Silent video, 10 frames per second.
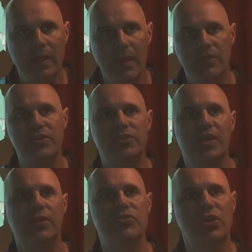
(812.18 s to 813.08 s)
this
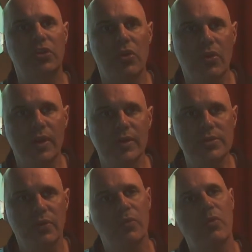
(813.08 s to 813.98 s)
gives the lords
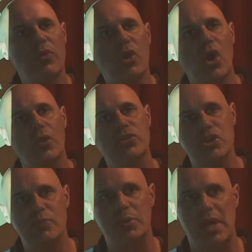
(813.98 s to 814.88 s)
what we'll call due
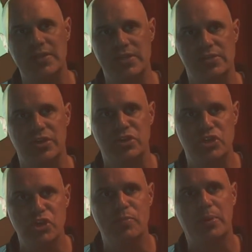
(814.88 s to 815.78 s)
process. And
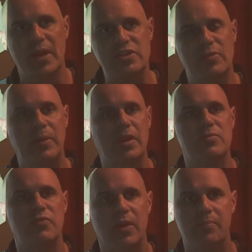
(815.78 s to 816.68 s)
due process becomes
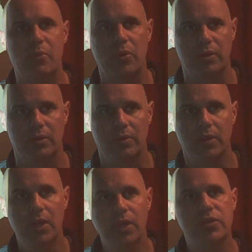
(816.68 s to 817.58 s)
very important.
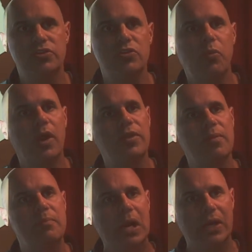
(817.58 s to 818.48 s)
This is what the
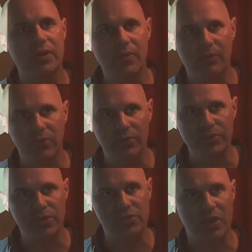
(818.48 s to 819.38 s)
American
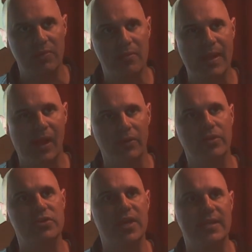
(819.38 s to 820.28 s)
Revolution is going to be about.
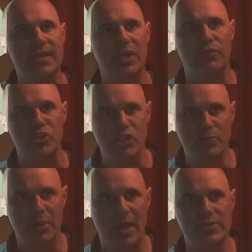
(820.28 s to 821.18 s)
This idea of due
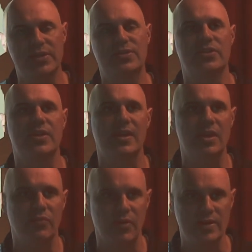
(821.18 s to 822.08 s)
process, this
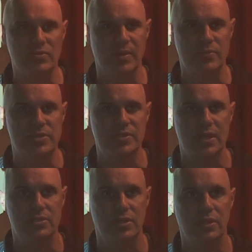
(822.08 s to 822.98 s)
idea of right to
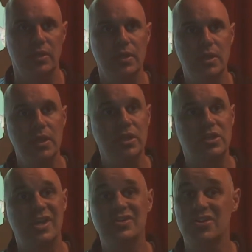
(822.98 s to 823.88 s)
representation.
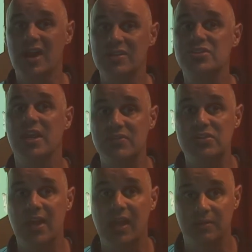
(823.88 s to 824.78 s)
King John saves his
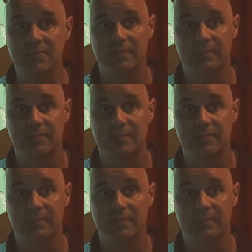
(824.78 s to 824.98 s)
head